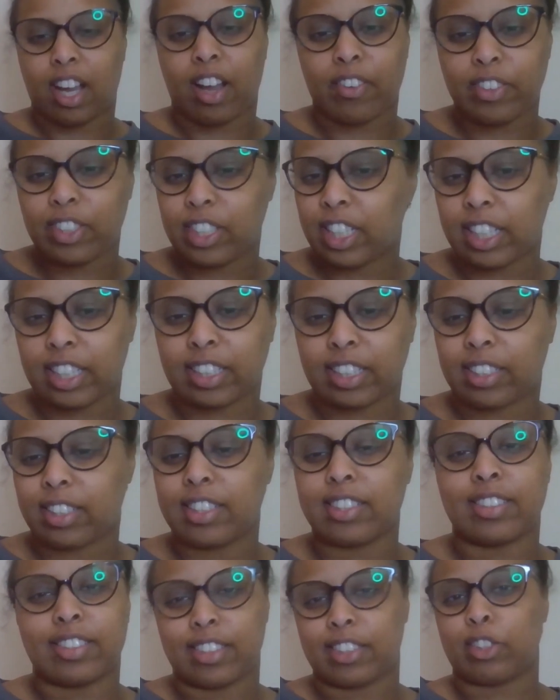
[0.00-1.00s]
I feel like
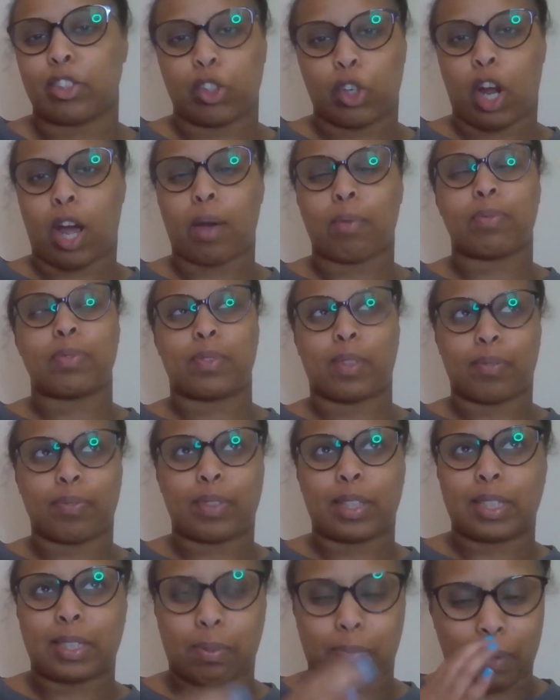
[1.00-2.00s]
it's a trap.
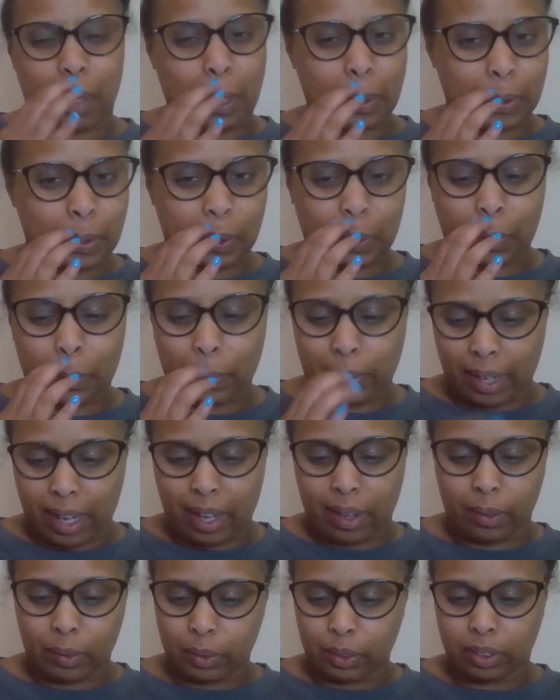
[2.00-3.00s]
Something's about to go
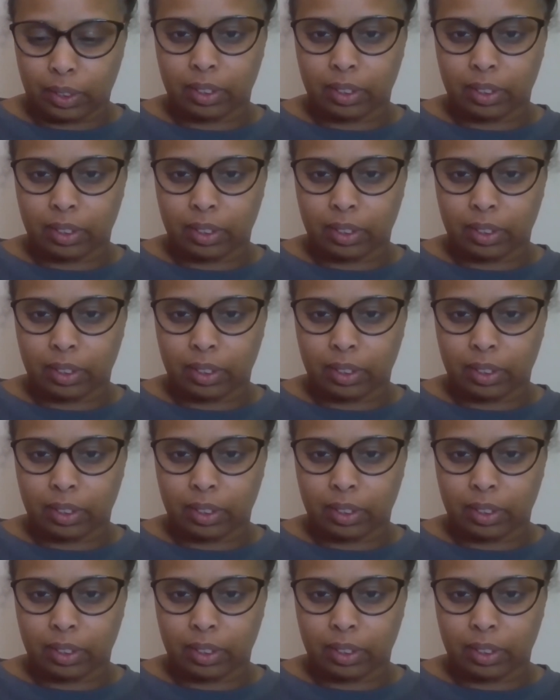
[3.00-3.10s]
down.